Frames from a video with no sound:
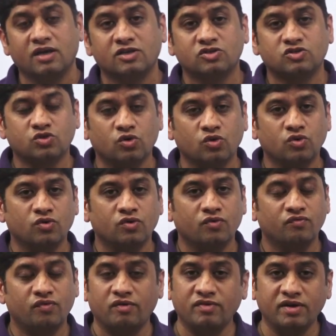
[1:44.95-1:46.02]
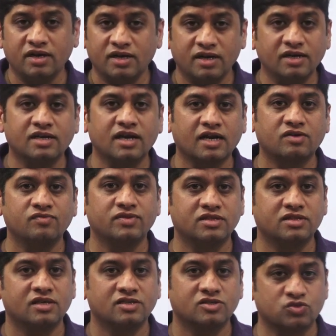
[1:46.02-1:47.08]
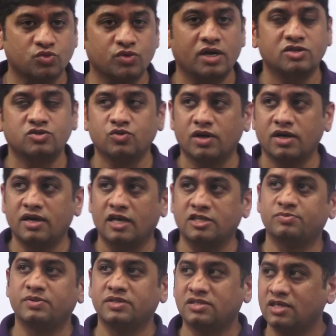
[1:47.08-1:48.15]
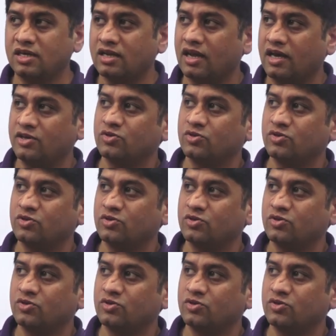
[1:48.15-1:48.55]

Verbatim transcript: So when we interact with students who are in HPCL,